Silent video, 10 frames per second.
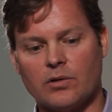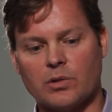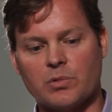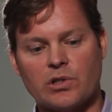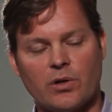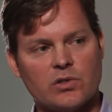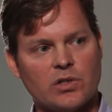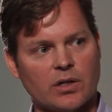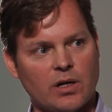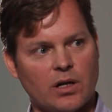some serious
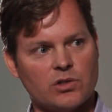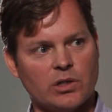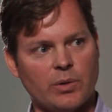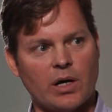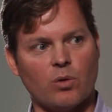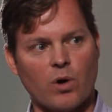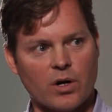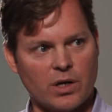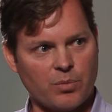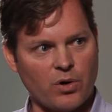technology, we had a
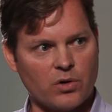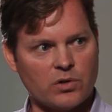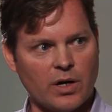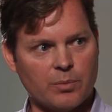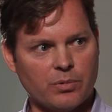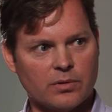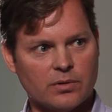working prototype,